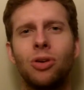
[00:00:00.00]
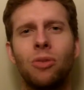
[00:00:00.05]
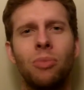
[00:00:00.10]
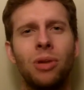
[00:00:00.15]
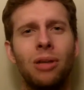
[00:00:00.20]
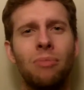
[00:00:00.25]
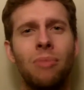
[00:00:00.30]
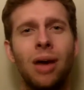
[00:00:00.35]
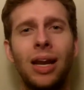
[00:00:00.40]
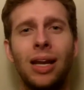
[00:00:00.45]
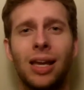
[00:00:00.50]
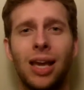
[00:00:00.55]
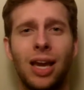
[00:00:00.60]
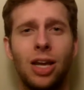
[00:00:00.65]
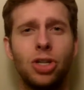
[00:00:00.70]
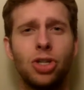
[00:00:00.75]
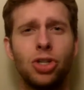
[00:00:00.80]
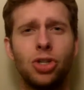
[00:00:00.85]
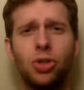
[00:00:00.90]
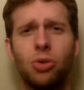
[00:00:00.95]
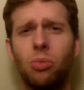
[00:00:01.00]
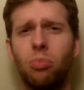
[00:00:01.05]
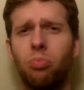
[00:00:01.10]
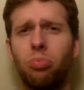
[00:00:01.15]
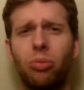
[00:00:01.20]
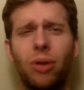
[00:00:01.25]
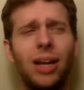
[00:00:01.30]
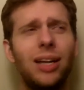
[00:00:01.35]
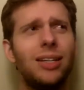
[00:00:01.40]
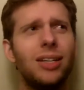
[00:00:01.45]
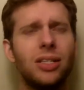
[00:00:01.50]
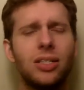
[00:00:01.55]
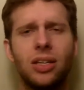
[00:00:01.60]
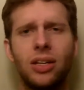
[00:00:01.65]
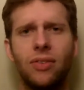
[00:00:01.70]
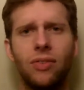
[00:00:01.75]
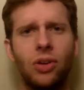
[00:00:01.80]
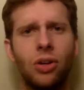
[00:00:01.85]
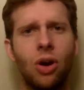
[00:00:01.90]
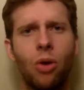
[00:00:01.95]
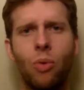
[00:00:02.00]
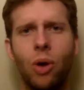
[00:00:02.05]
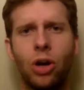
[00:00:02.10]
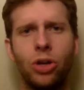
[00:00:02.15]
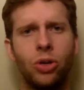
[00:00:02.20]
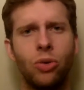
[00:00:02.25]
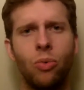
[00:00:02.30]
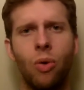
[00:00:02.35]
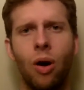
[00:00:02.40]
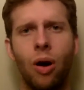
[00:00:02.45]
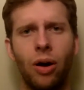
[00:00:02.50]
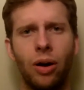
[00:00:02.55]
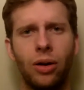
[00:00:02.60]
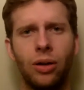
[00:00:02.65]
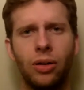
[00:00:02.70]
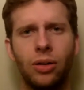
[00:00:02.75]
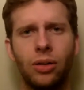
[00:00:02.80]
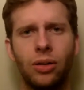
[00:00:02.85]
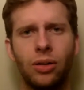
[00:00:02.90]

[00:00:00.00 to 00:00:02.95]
so many medications your brain doesn't even know where you are?